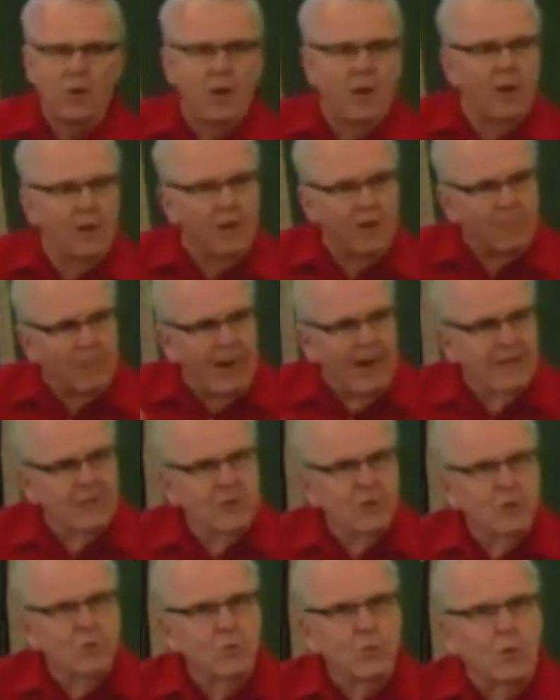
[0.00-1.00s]
the
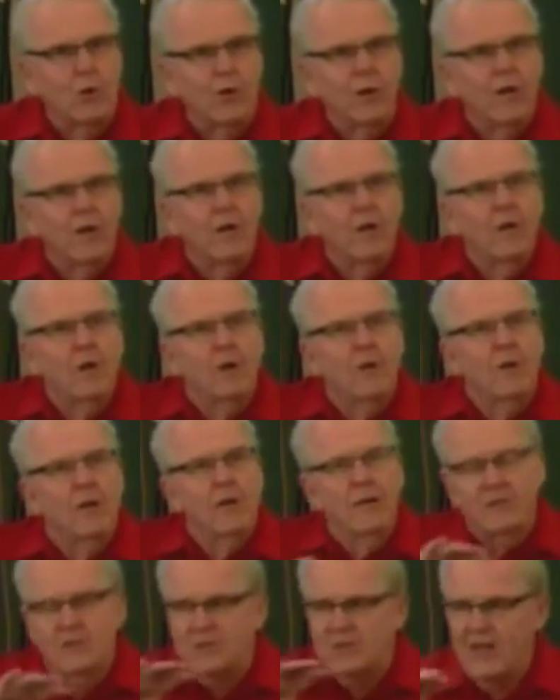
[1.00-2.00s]
apostles were
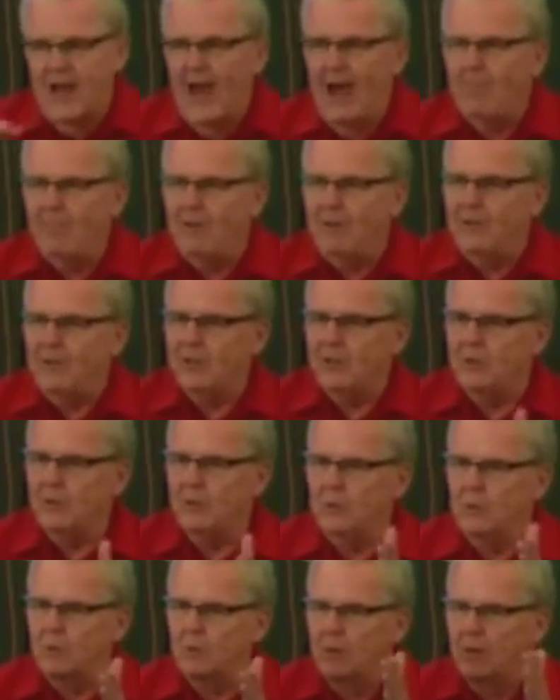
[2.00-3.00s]
established
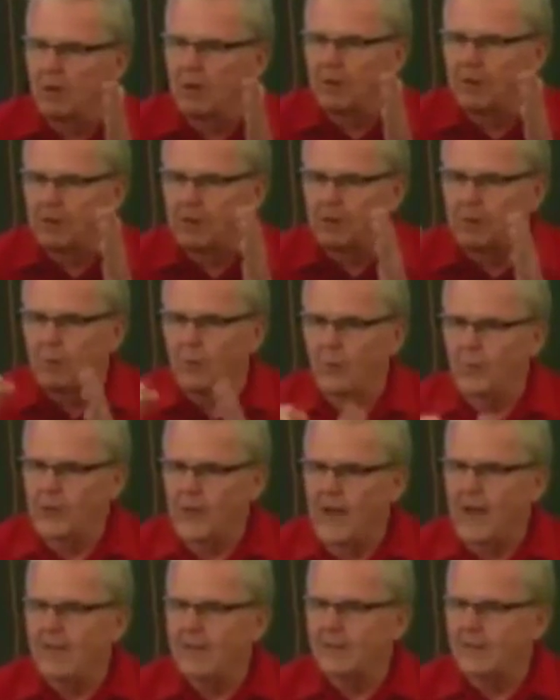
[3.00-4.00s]
to, to create the